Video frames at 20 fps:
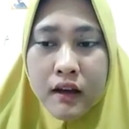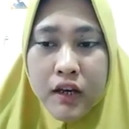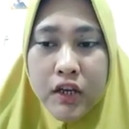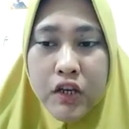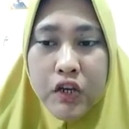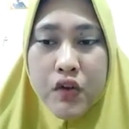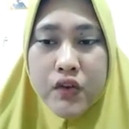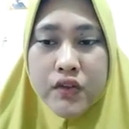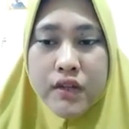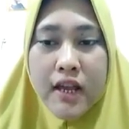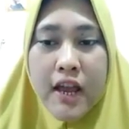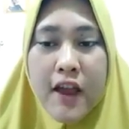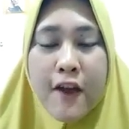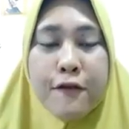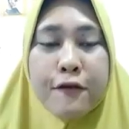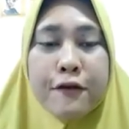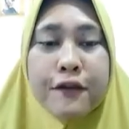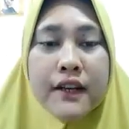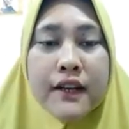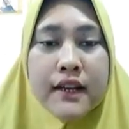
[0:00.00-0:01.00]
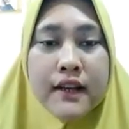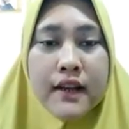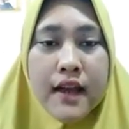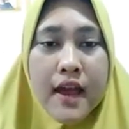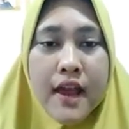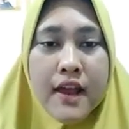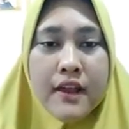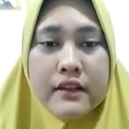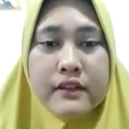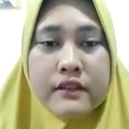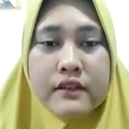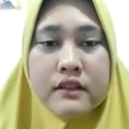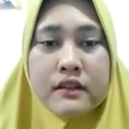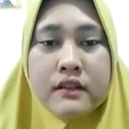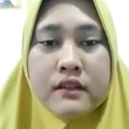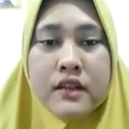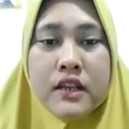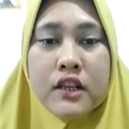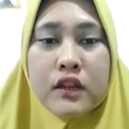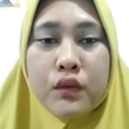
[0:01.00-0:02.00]
use everyday
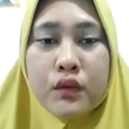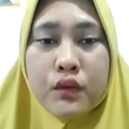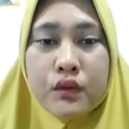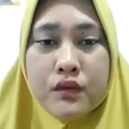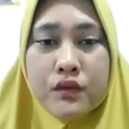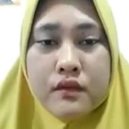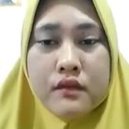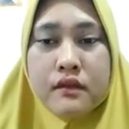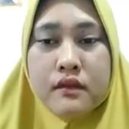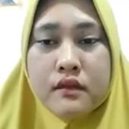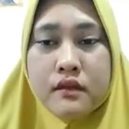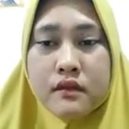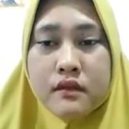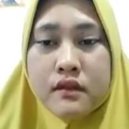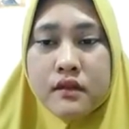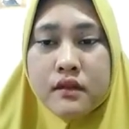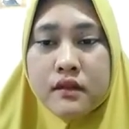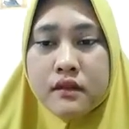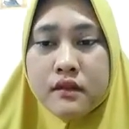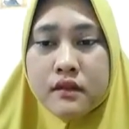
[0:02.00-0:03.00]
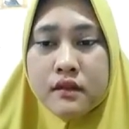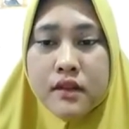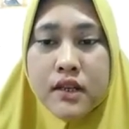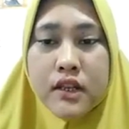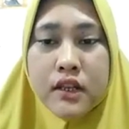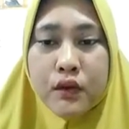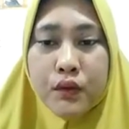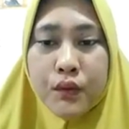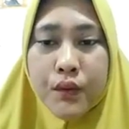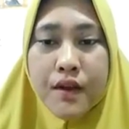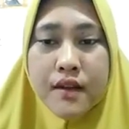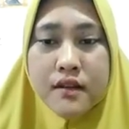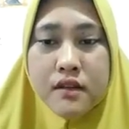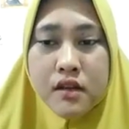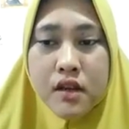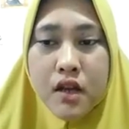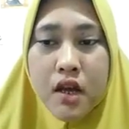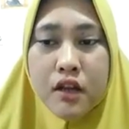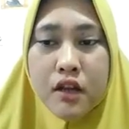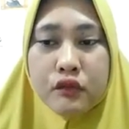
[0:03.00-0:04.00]
situation to
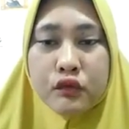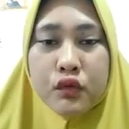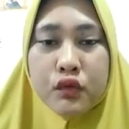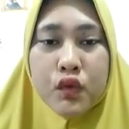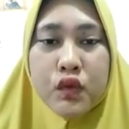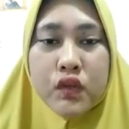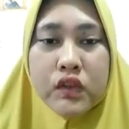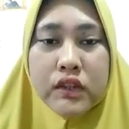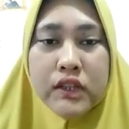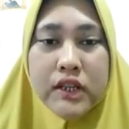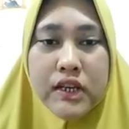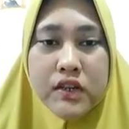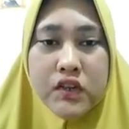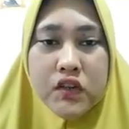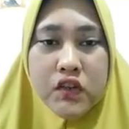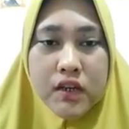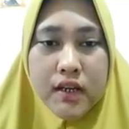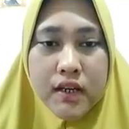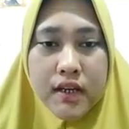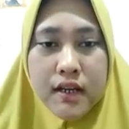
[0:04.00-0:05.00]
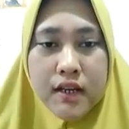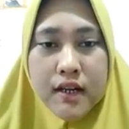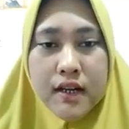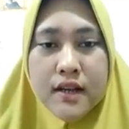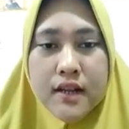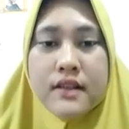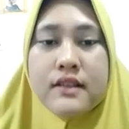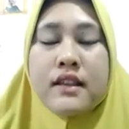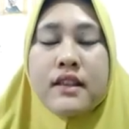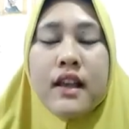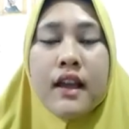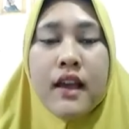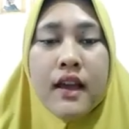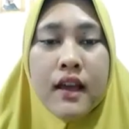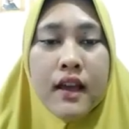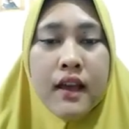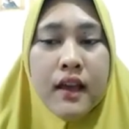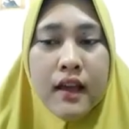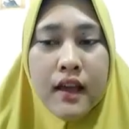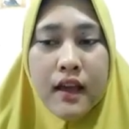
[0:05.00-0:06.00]
teach English.
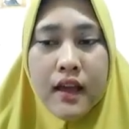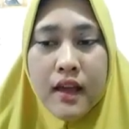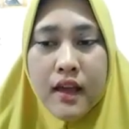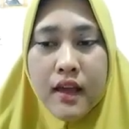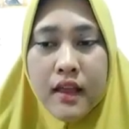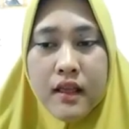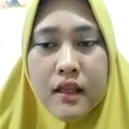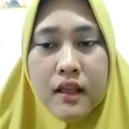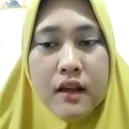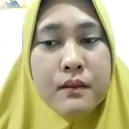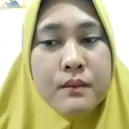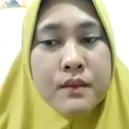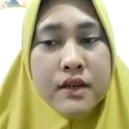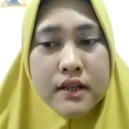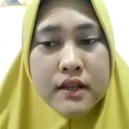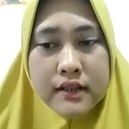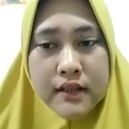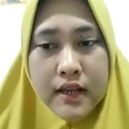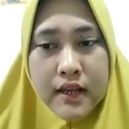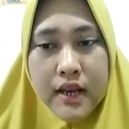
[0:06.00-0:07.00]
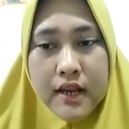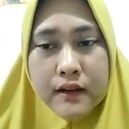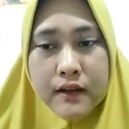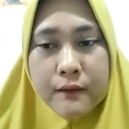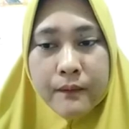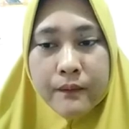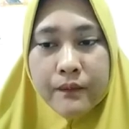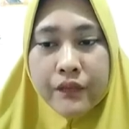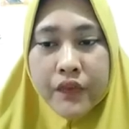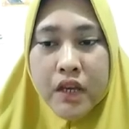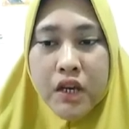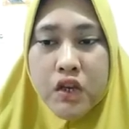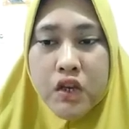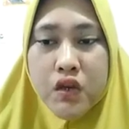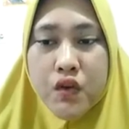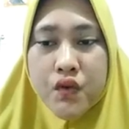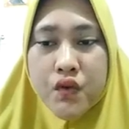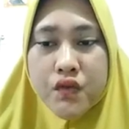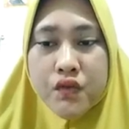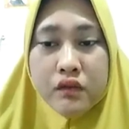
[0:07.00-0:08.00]
And number 6,
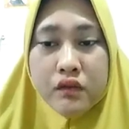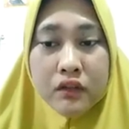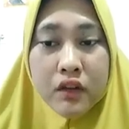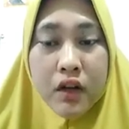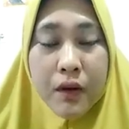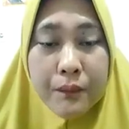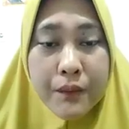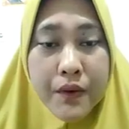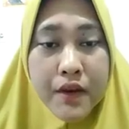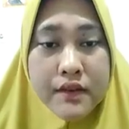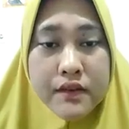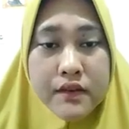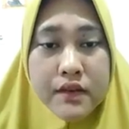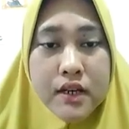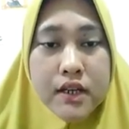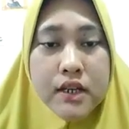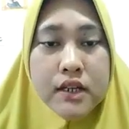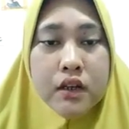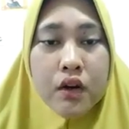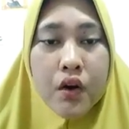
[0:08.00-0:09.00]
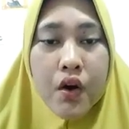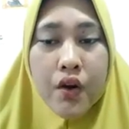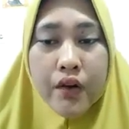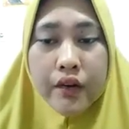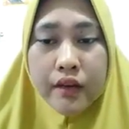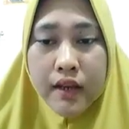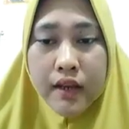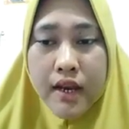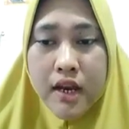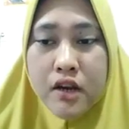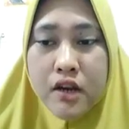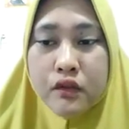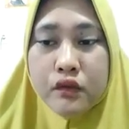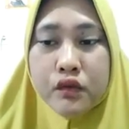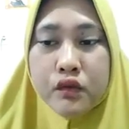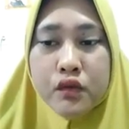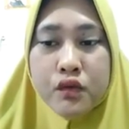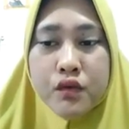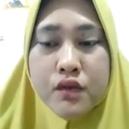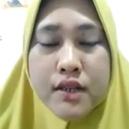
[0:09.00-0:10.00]
use topics according
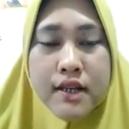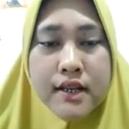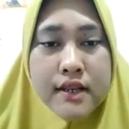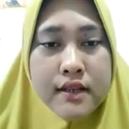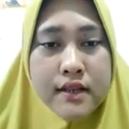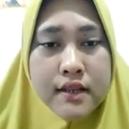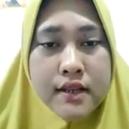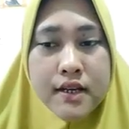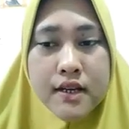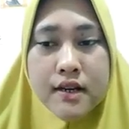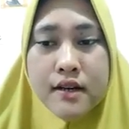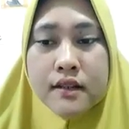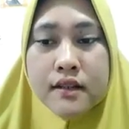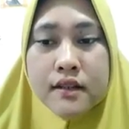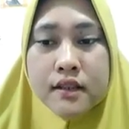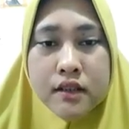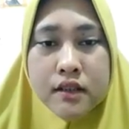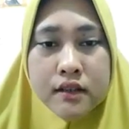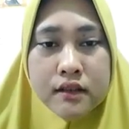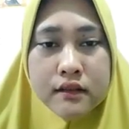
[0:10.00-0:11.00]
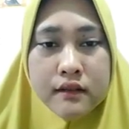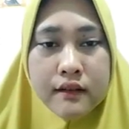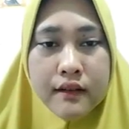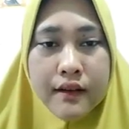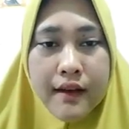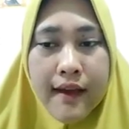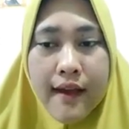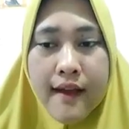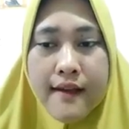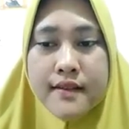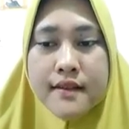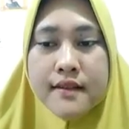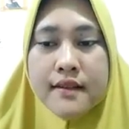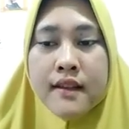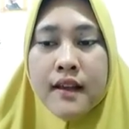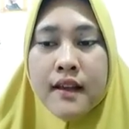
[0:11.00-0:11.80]
to the short and